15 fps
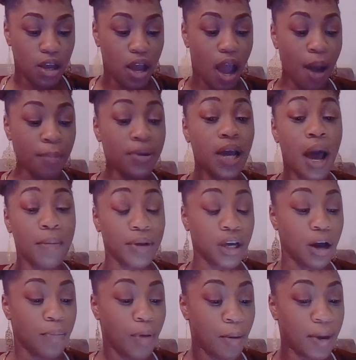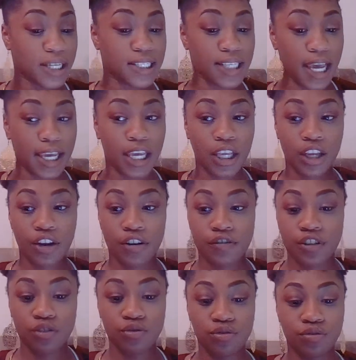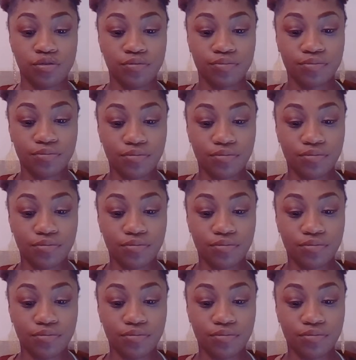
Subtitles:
on my 2nd year of school.